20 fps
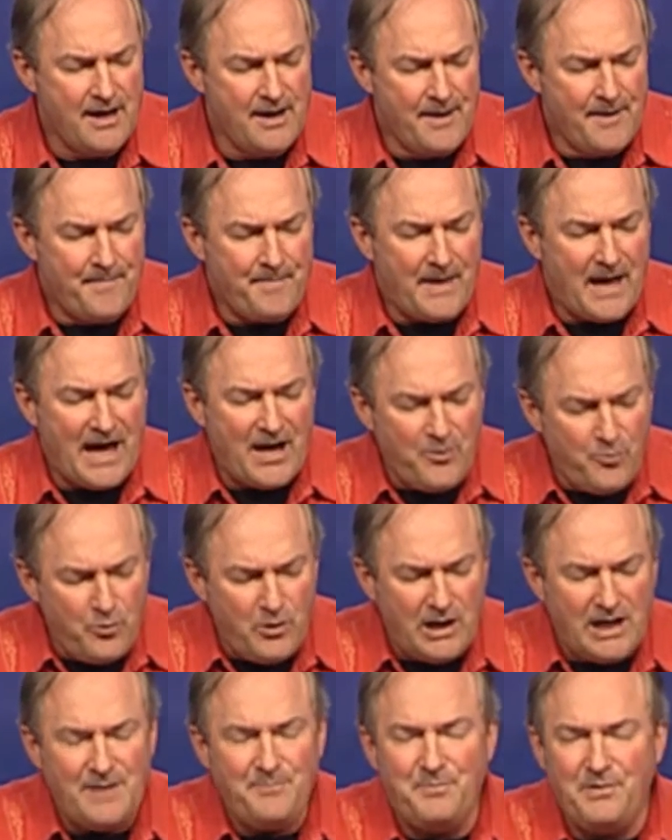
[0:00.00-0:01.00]
I
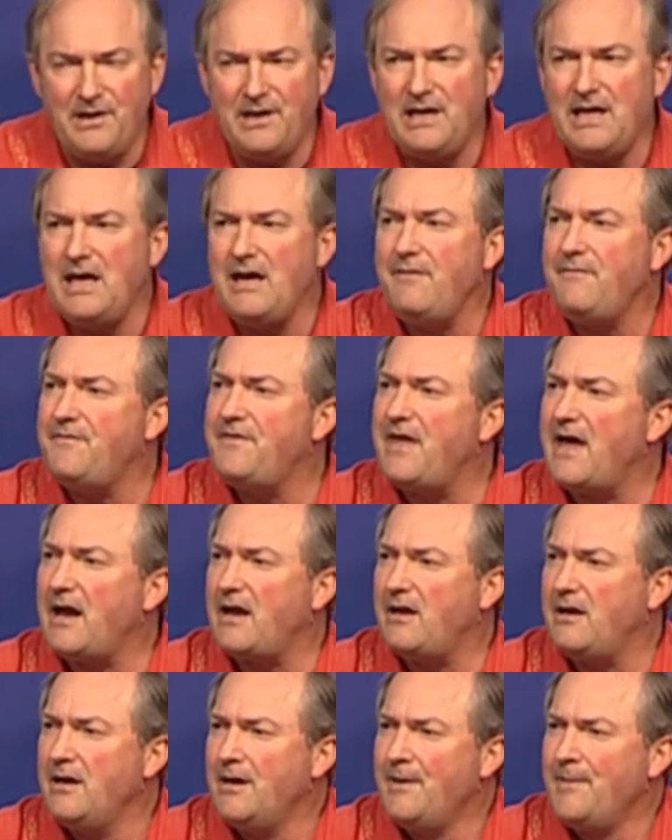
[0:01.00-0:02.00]
really believe
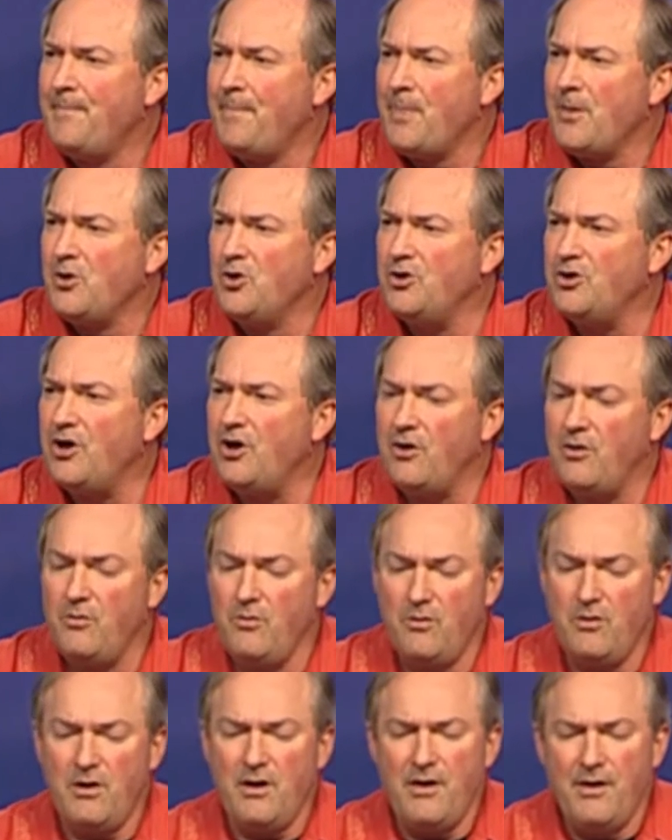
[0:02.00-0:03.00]
that, you
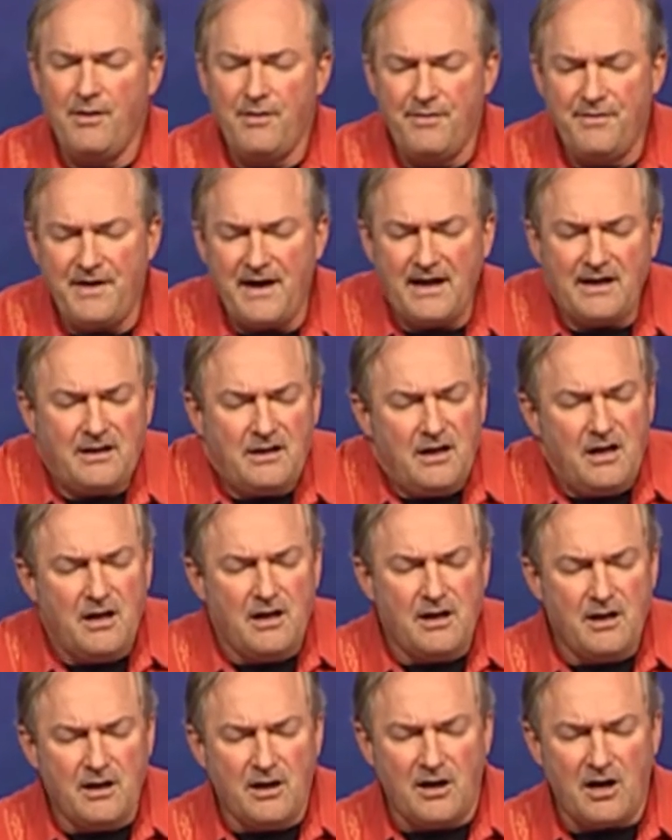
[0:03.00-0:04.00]
know, that
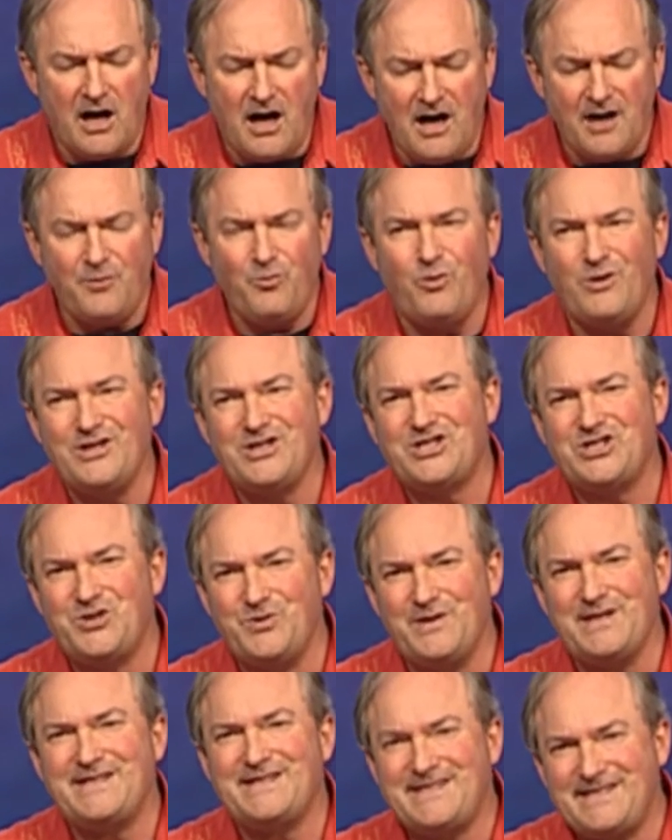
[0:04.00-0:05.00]
God wants to
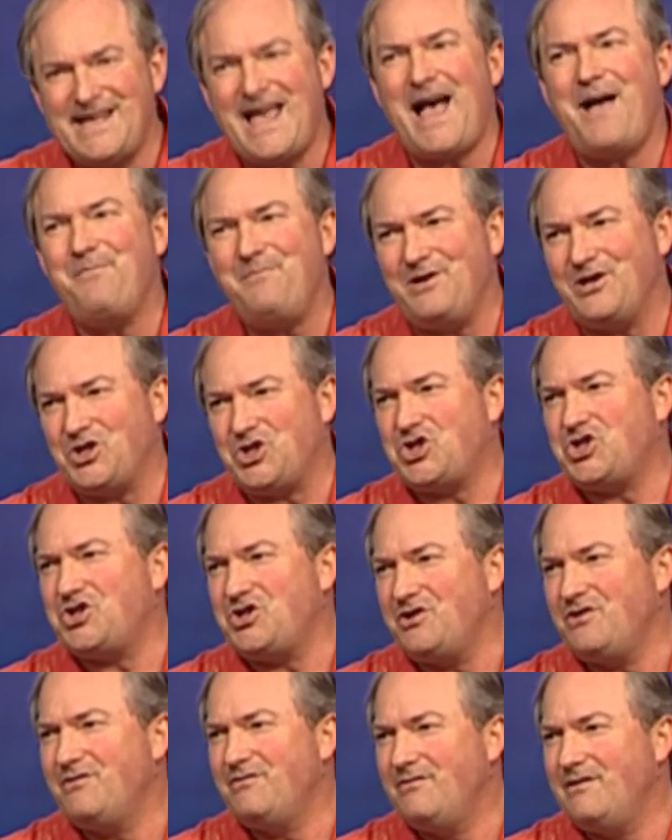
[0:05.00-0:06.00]
establish
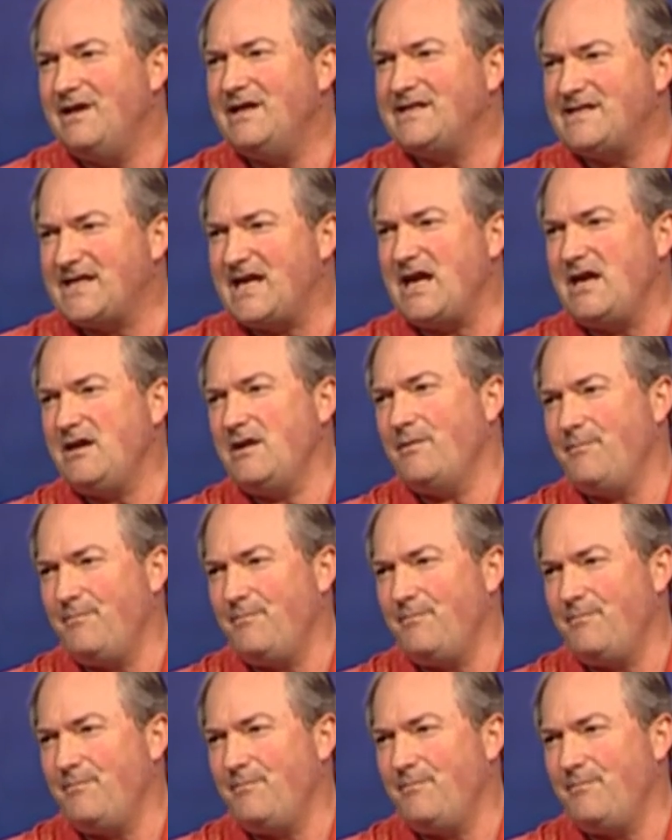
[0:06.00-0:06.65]
his kingdom